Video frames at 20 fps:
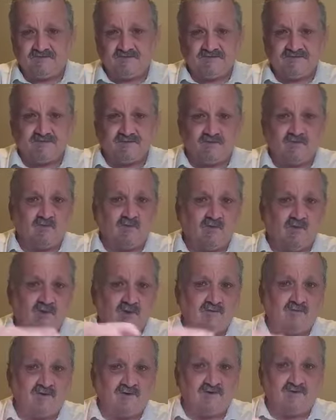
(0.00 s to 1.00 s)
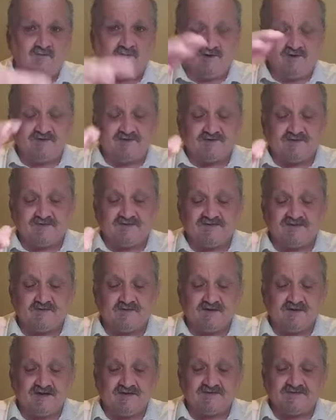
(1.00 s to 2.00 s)
If it's warmer and moister in
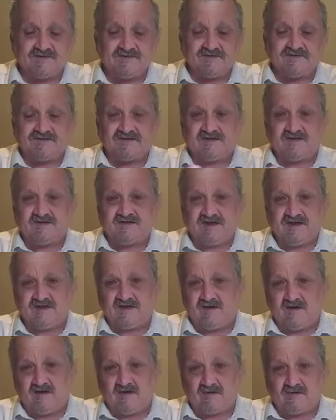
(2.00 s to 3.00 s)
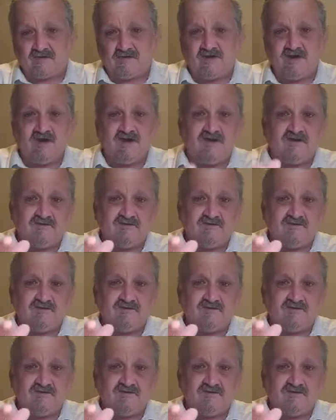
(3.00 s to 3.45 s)
some places, it's going to take longer.